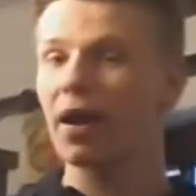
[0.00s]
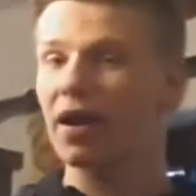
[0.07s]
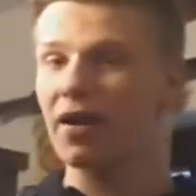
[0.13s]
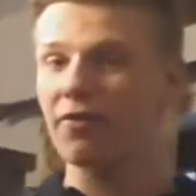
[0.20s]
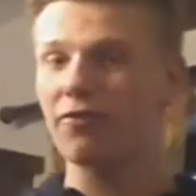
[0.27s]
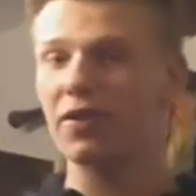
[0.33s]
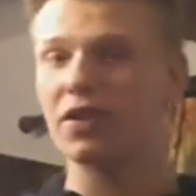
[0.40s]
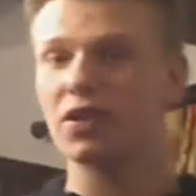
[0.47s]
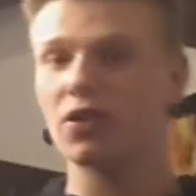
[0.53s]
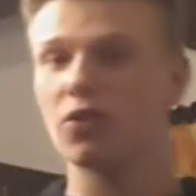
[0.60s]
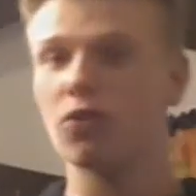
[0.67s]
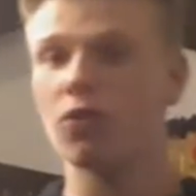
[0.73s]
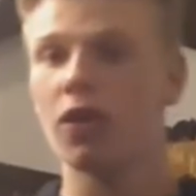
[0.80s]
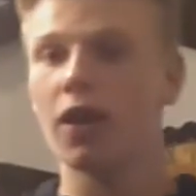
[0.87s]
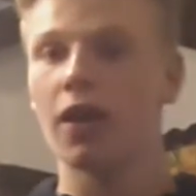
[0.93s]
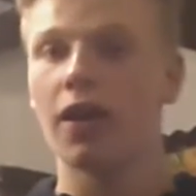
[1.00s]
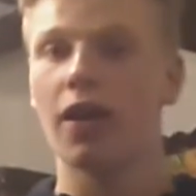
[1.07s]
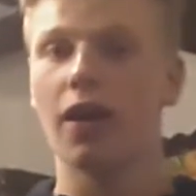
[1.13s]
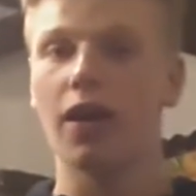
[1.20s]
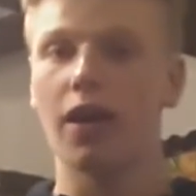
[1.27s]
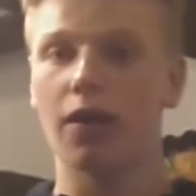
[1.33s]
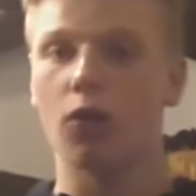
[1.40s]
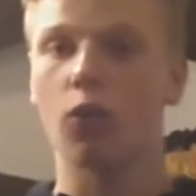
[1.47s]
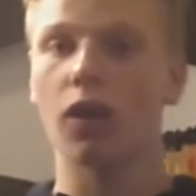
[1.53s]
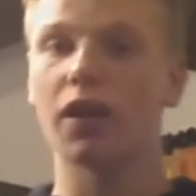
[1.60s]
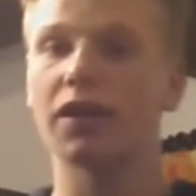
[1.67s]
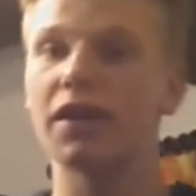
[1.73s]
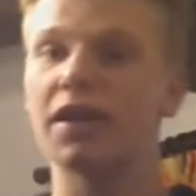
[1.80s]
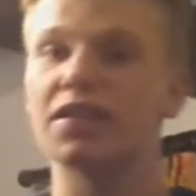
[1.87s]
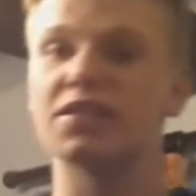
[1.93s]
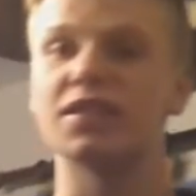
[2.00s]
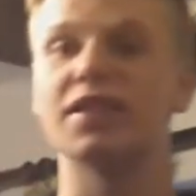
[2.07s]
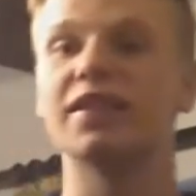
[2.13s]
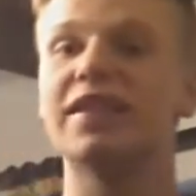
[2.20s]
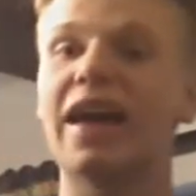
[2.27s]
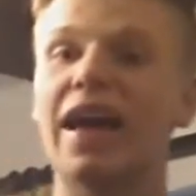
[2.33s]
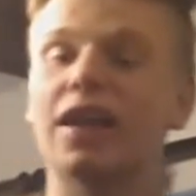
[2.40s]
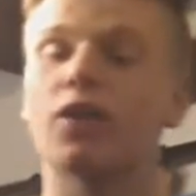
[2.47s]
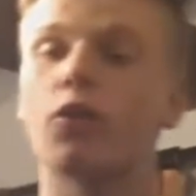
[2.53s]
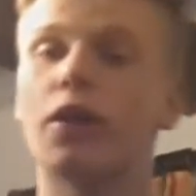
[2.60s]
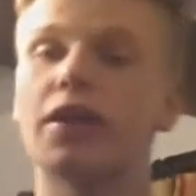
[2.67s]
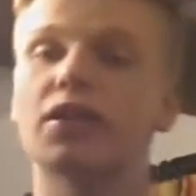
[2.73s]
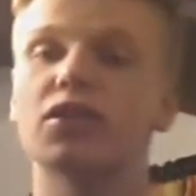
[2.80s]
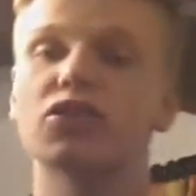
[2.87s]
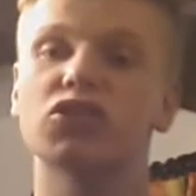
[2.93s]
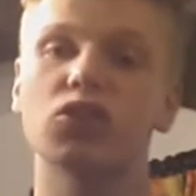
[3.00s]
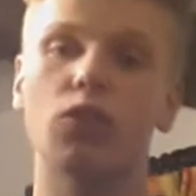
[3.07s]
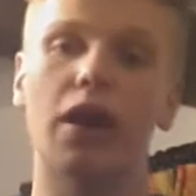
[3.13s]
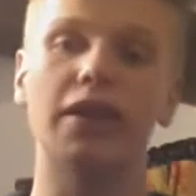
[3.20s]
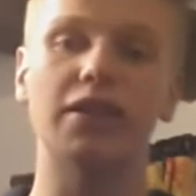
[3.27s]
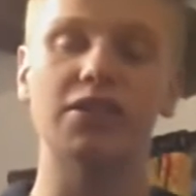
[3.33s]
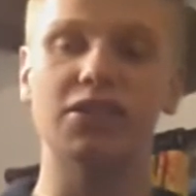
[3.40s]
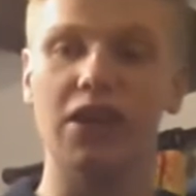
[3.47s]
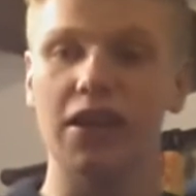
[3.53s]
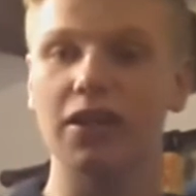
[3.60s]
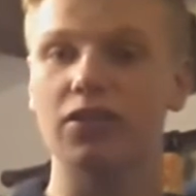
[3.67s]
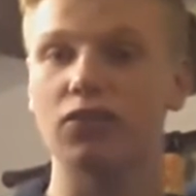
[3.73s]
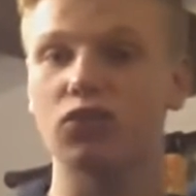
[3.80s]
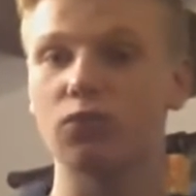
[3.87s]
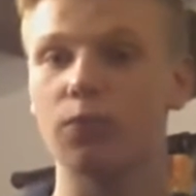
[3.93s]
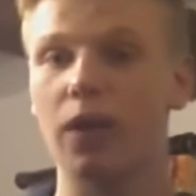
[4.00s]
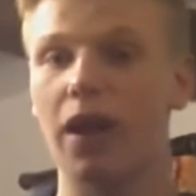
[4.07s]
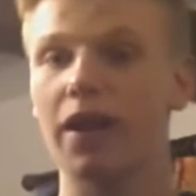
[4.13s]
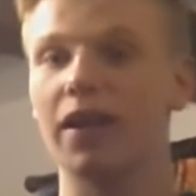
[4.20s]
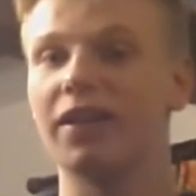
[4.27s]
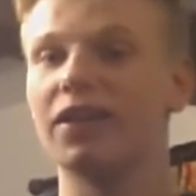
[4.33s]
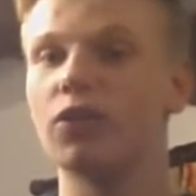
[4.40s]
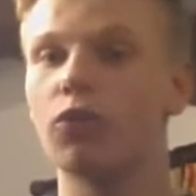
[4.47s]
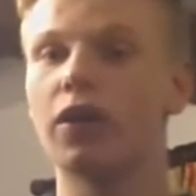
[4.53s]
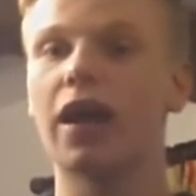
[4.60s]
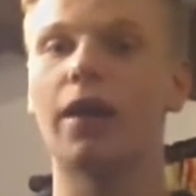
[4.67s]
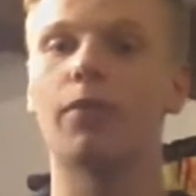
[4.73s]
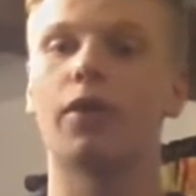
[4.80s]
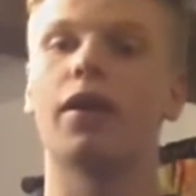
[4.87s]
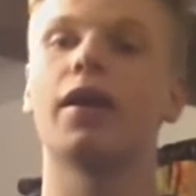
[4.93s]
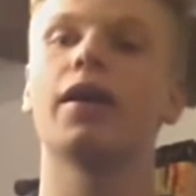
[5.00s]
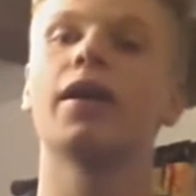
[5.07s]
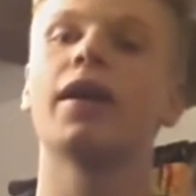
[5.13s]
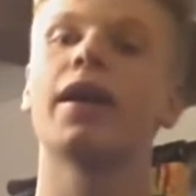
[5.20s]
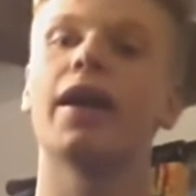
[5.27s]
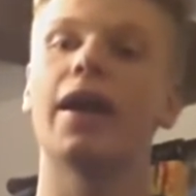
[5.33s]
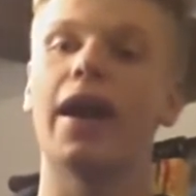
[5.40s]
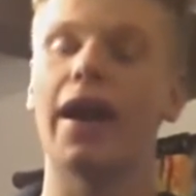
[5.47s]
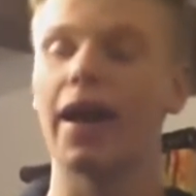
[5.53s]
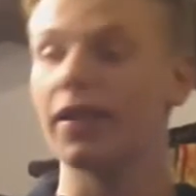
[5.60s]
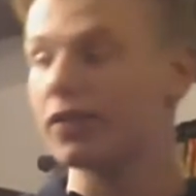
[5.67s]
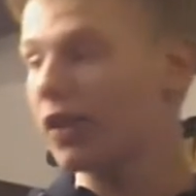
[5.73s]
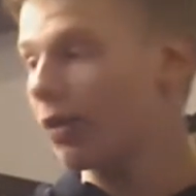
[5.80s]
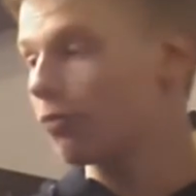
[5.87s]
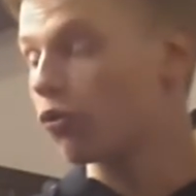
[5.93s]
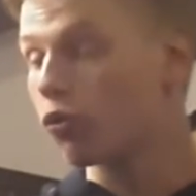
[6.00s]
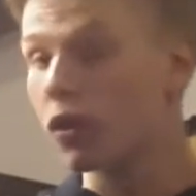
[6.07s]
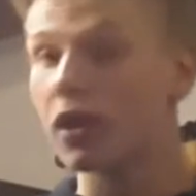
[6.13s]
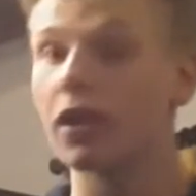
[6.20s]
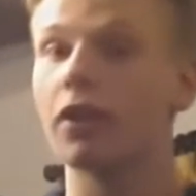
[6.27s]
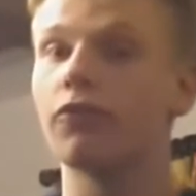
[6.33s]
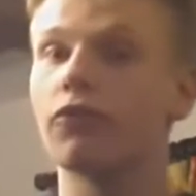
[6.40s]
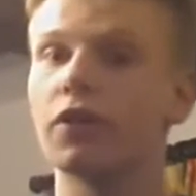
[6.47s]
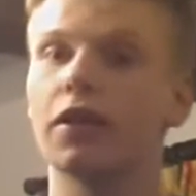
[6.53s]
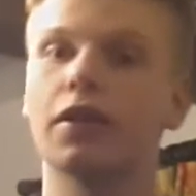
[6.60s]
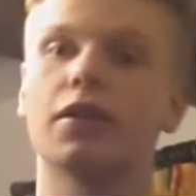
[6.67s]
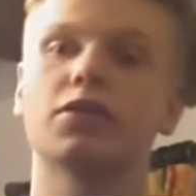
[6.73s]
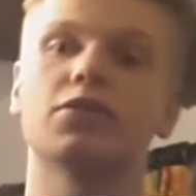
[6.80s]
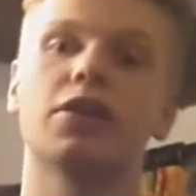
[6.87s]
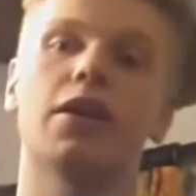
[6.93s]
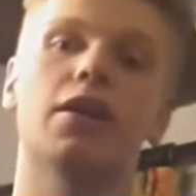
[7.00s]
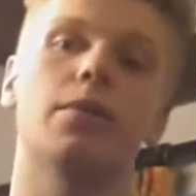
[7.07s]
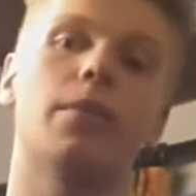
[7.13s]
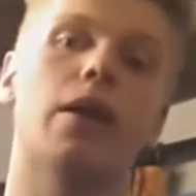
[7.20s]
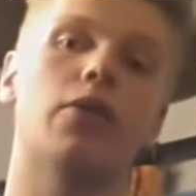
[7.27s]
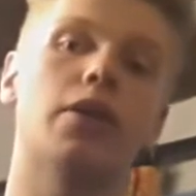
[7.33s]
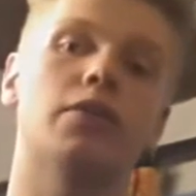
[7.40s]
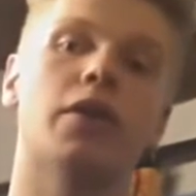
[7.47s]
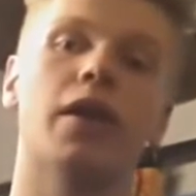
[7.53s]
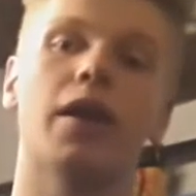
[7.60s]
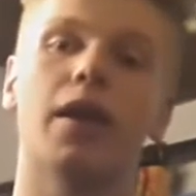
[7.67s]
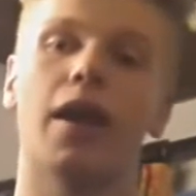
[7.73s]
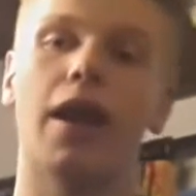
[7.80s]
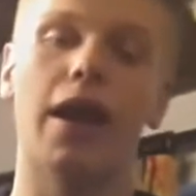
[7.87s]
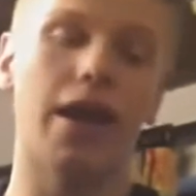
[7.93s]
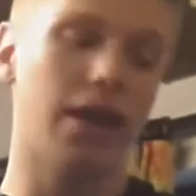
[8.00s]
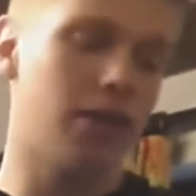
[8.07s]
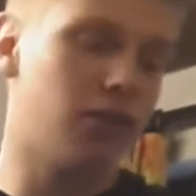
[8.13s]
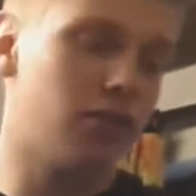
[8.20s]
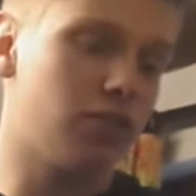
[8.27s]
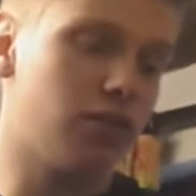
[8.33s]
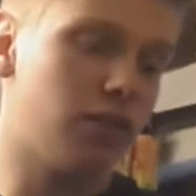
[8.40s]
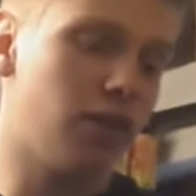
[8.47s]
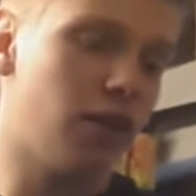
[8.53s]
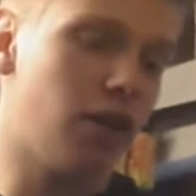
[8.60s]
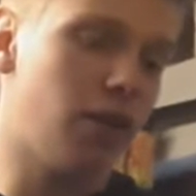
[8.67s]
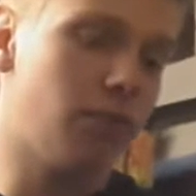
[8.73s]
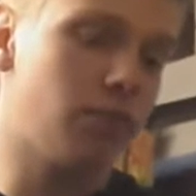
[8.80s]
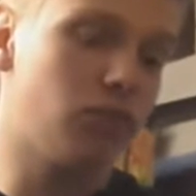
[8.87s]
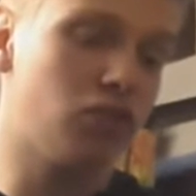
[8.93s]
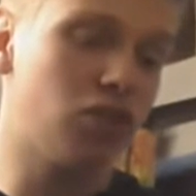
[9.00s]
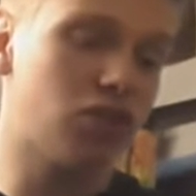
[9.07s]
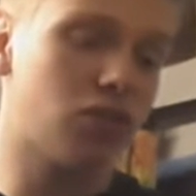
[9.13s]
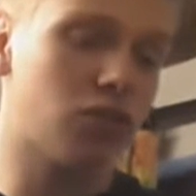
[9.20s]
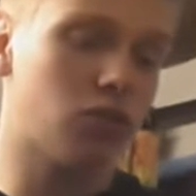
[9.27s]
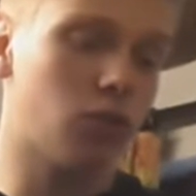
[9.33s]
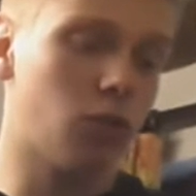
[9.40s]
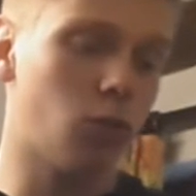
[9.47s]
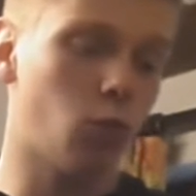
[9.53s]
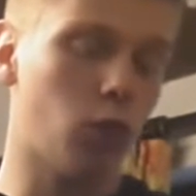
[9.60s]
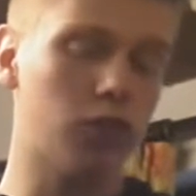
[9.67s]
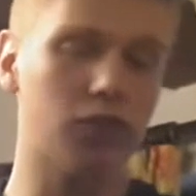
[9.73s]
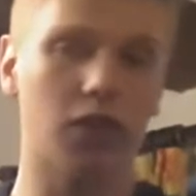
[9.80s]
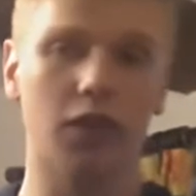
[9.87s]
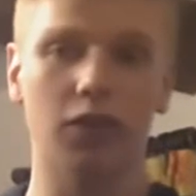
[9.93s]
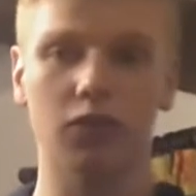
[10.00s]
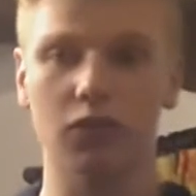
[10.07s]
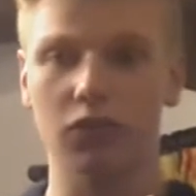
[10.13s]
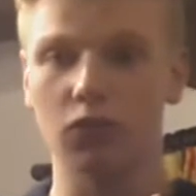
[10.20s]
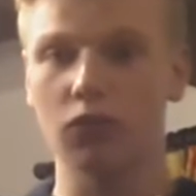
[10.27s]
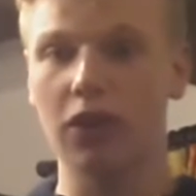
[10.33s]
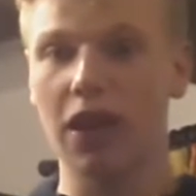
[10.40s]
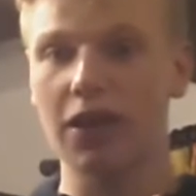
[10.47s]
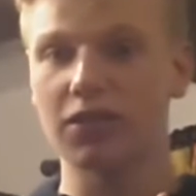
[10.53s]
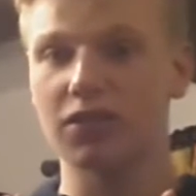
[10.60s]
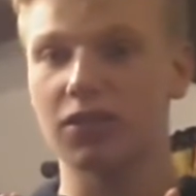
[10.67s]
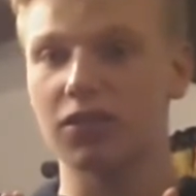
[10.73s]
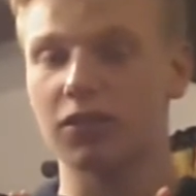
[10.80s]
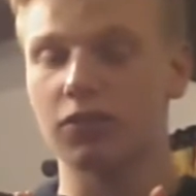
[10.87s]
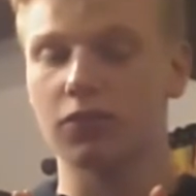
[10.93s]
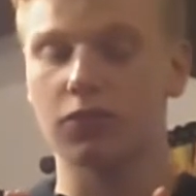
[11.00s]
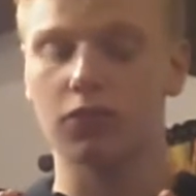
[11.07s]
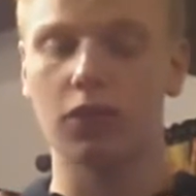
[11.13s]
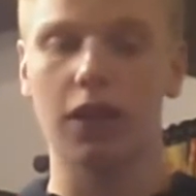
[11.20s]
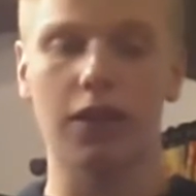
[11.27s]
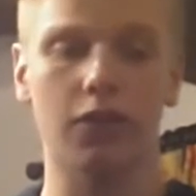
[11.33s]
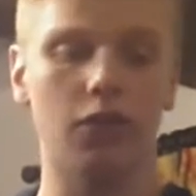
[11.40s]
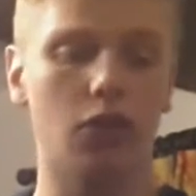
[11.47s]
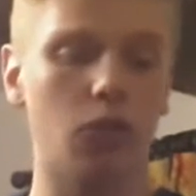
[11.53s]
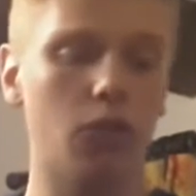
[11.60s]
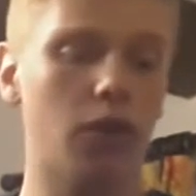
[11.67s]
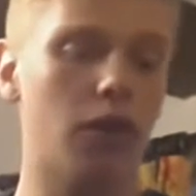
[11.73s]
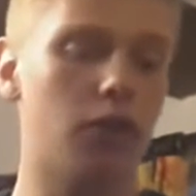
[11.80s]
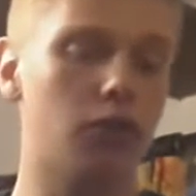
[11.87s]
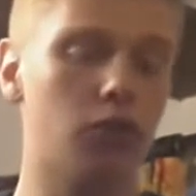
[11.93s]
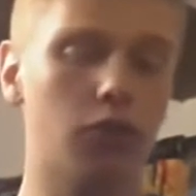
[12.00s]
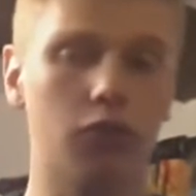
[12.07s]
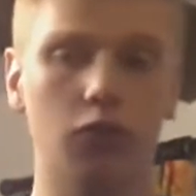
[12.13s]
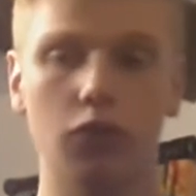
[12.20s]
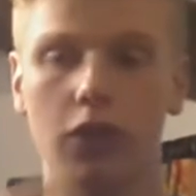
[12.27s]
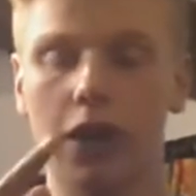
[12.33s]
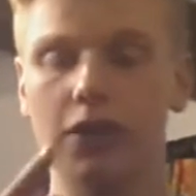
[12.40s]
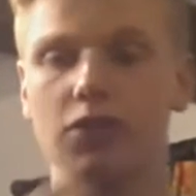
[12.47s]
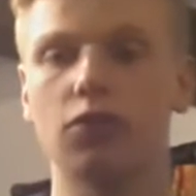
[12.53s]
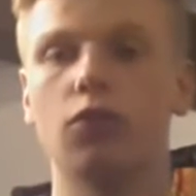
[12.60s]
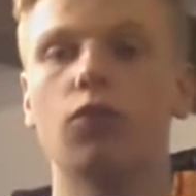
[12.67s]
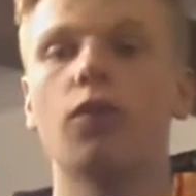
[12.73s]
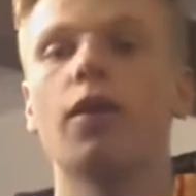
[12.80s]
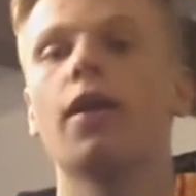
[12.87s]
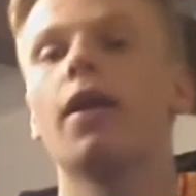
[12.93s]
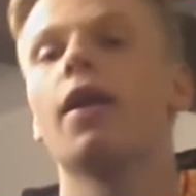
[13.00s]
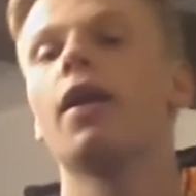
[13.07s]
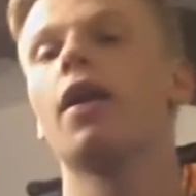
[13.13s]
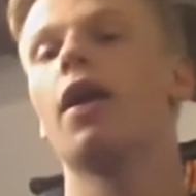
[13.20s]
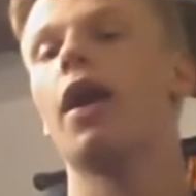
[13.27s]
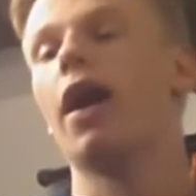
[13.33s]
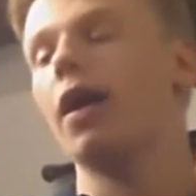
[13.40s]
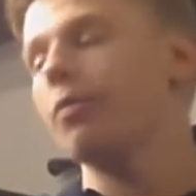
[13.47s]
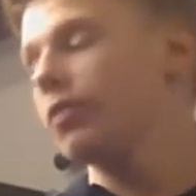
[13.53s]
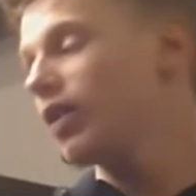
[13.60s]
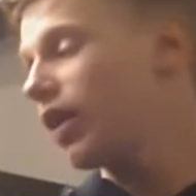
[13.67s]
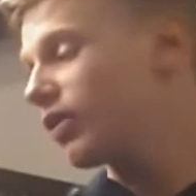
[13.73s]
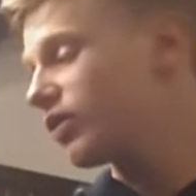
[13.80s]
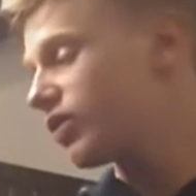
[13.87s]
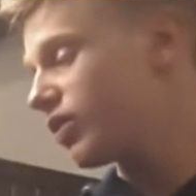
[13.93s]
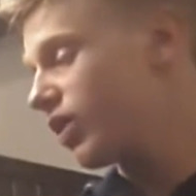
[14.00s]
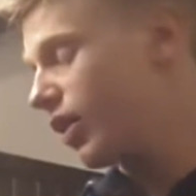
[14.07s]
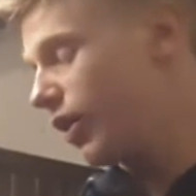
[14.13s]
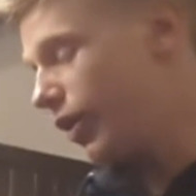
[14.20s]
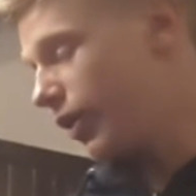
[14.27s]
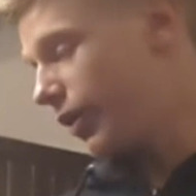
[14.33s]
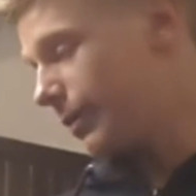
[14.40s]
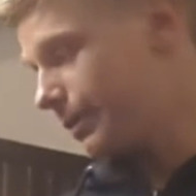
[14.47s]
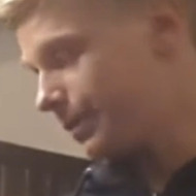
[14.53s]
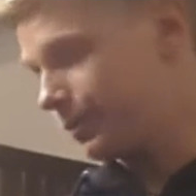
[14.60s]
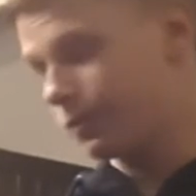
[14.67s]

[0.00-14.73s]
my video uh, quality isn't that great, so I decided to buy a new camera. And I'm really freaking excited about it. And um, just one thing you guys to let know, you, you guys know, I'm not um,